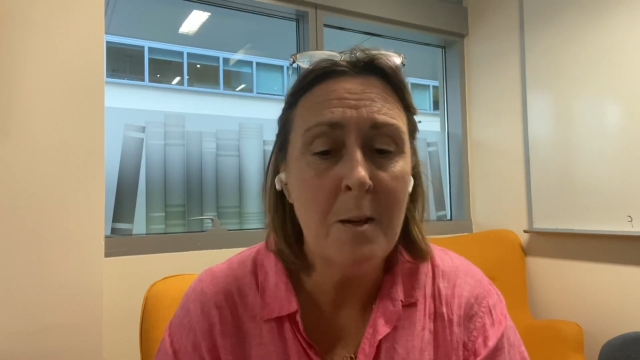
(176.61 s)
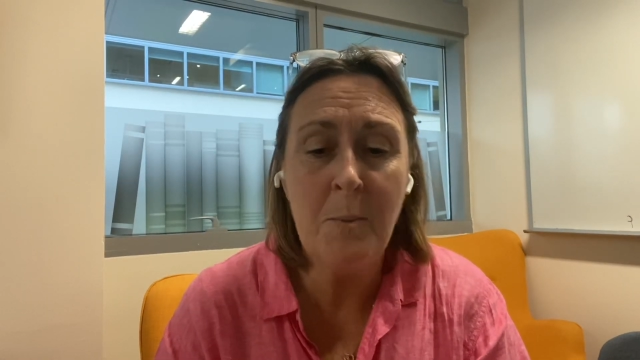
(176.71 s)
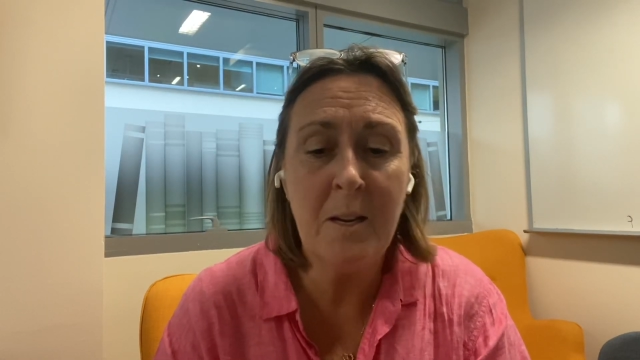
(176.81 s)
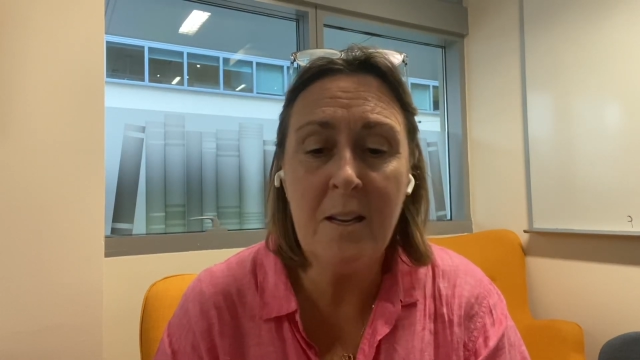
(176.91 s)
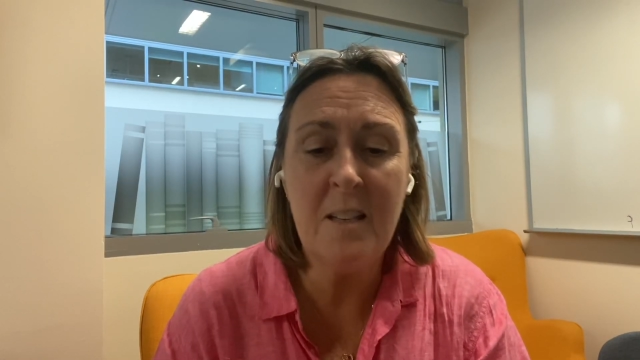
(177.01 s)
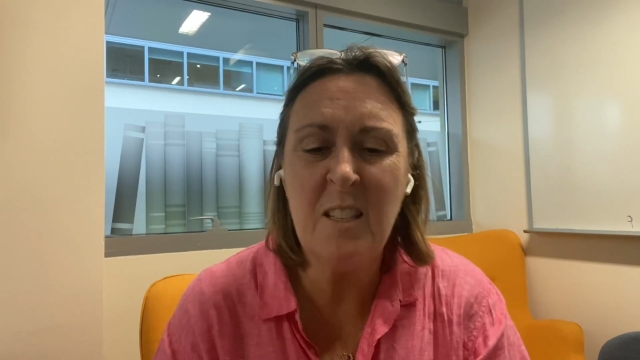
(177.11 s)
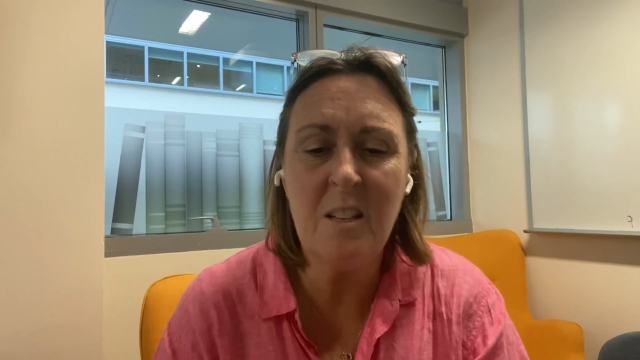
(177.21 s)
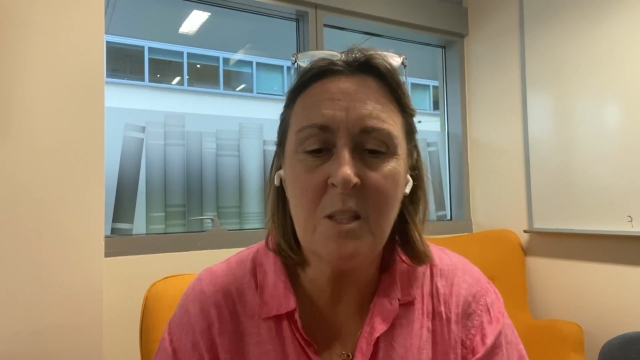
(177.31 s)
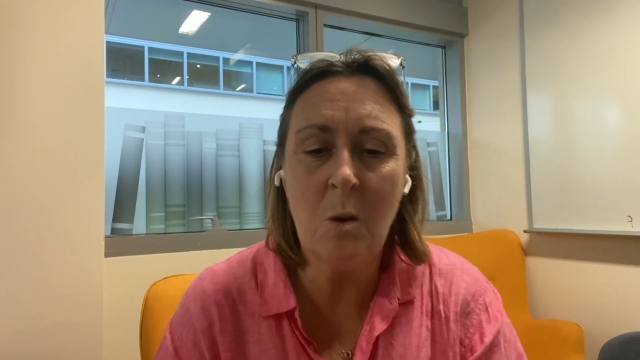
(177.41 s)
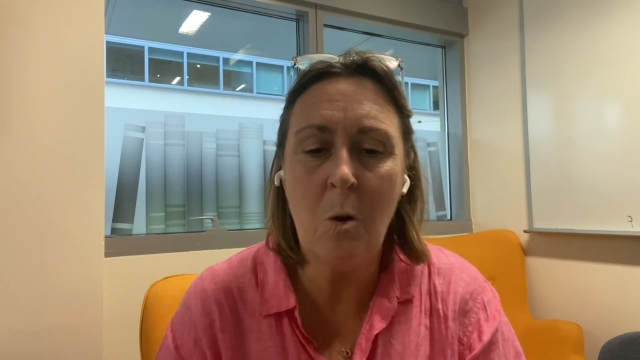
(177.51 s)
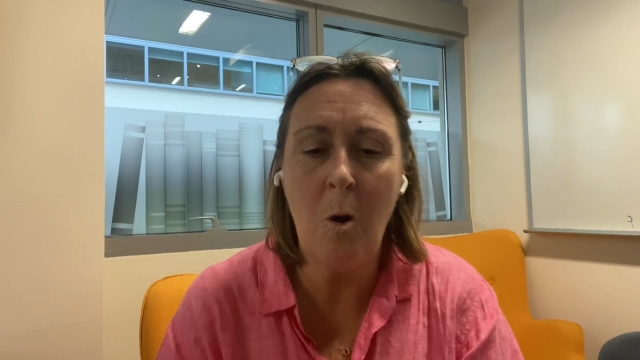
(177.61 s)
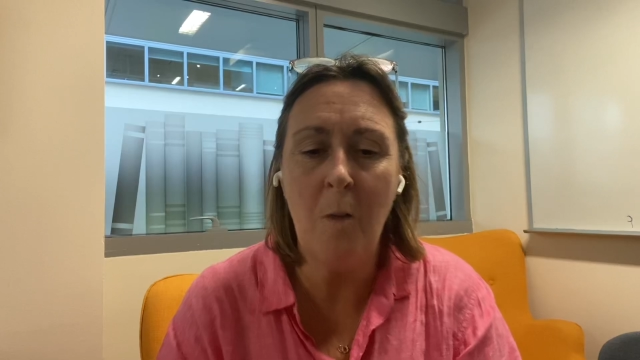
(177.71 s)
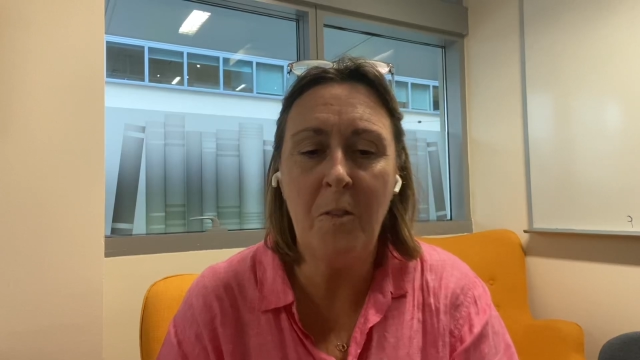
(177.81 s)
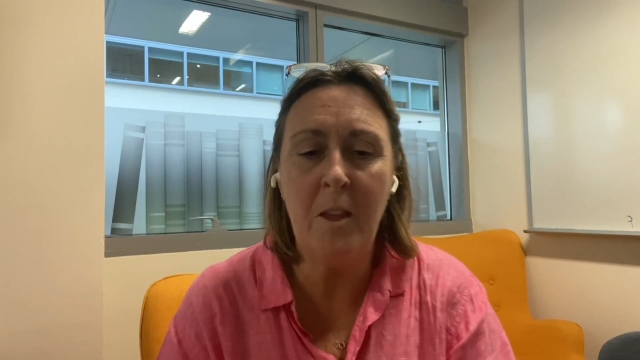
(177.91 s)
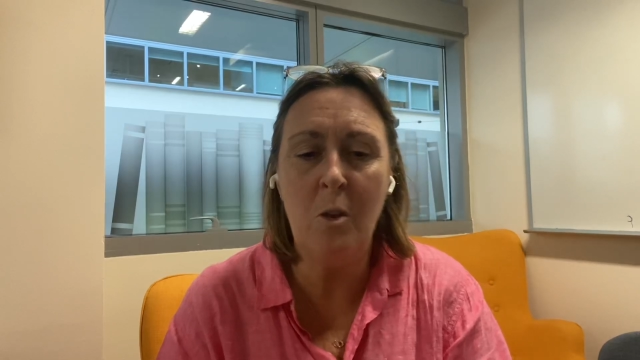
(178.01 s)
but it isn't so
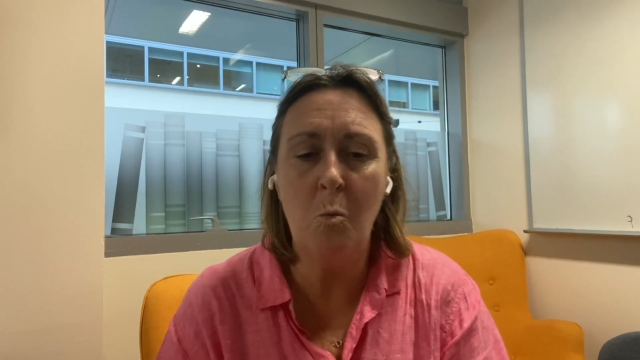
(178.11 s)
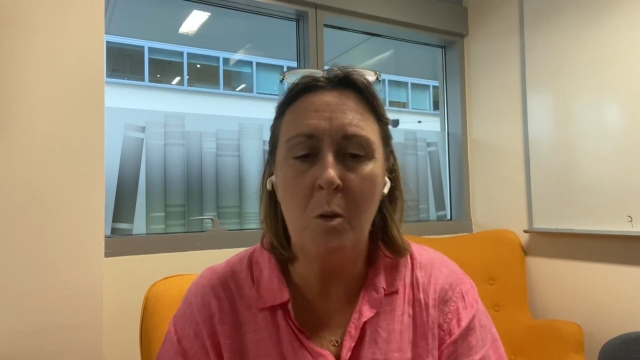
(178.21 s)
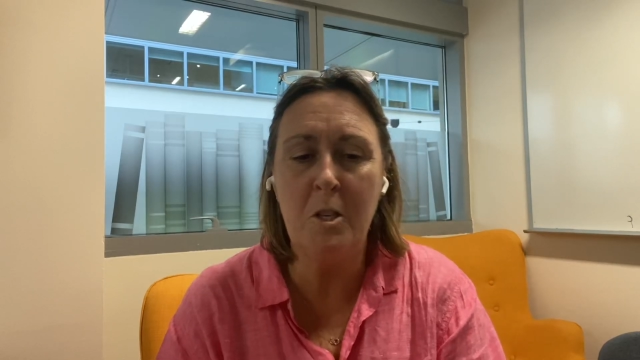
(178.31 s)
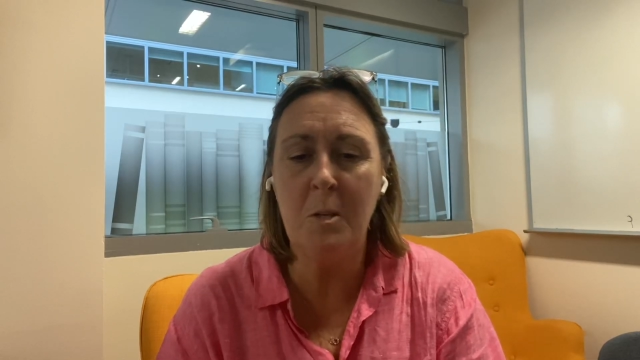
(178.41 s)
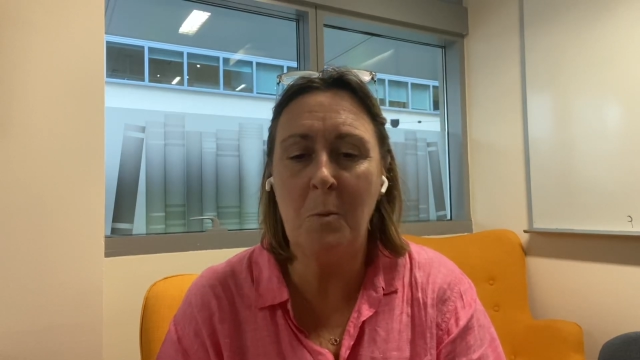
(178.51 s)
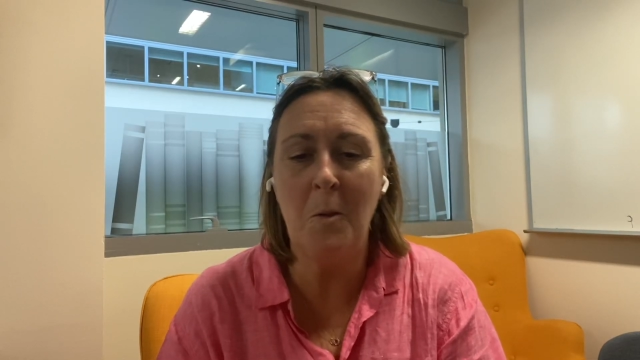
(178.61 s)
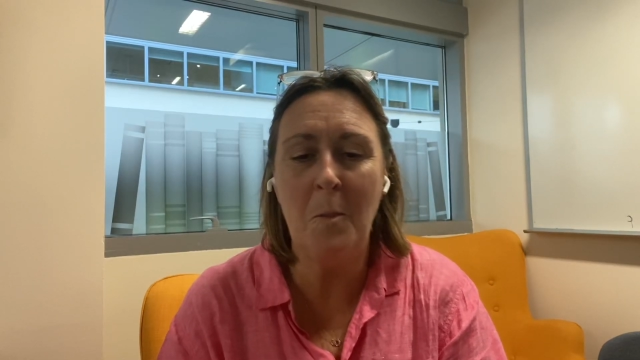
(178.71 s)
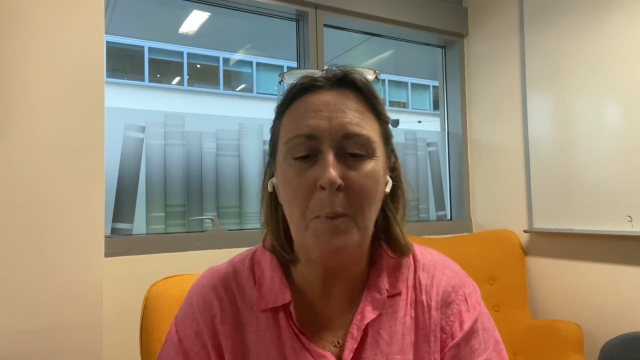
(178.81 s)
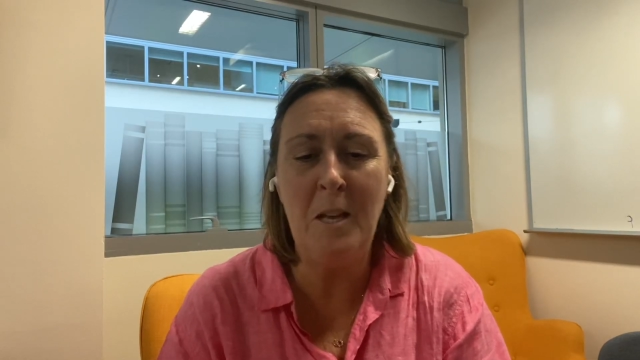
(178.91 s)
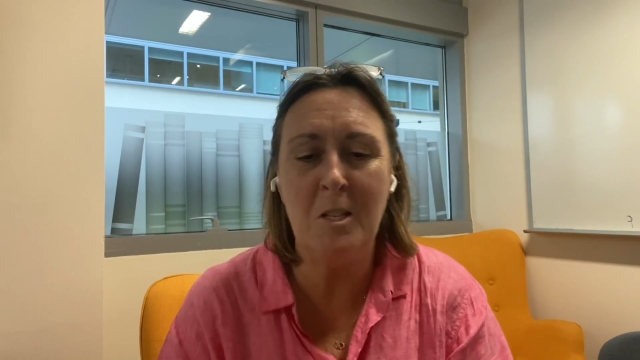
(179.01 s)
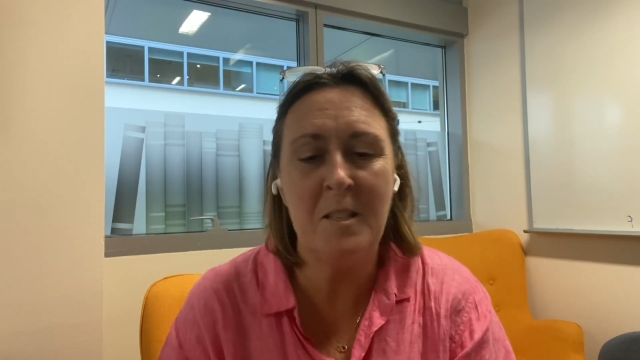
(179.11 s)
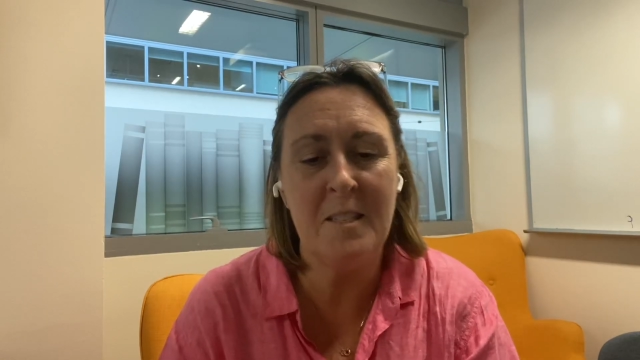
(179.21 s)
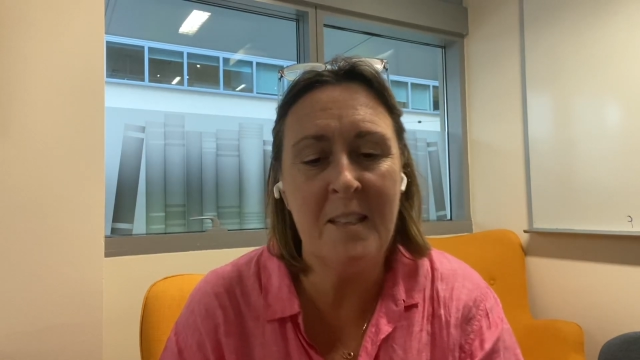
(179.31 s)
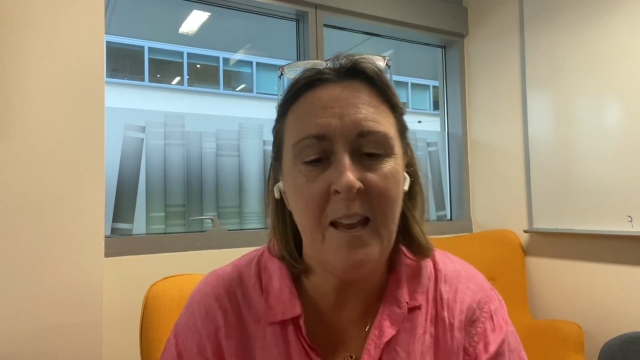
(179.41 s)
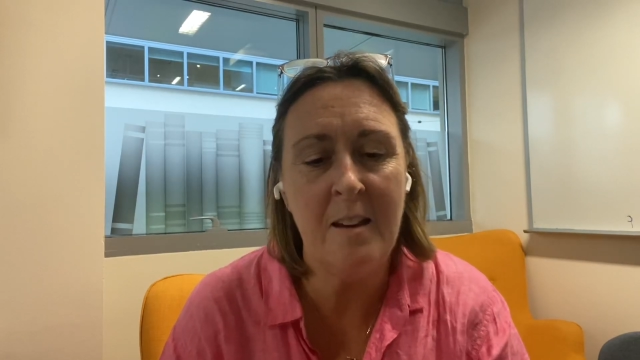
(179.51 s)
hot that you wish you were on the beach
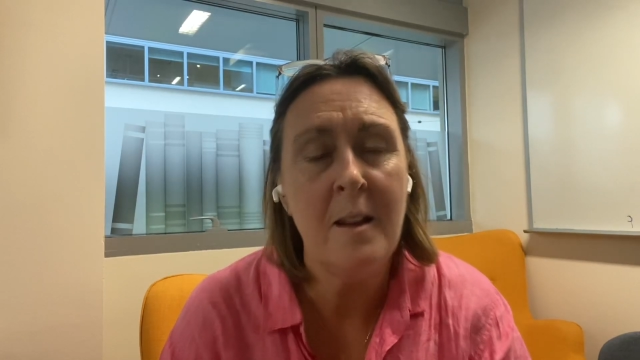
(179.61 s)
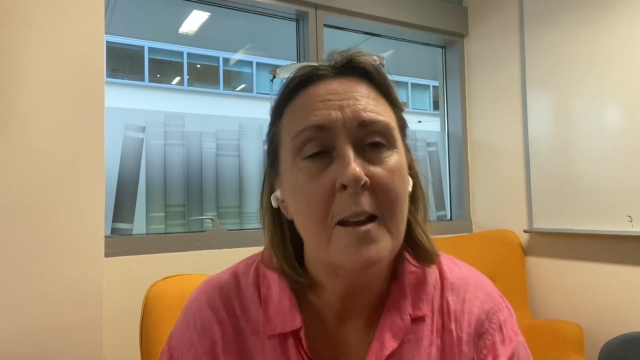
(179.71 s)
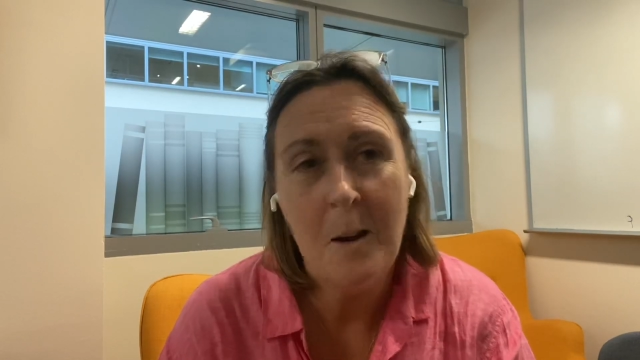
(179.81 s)
instead.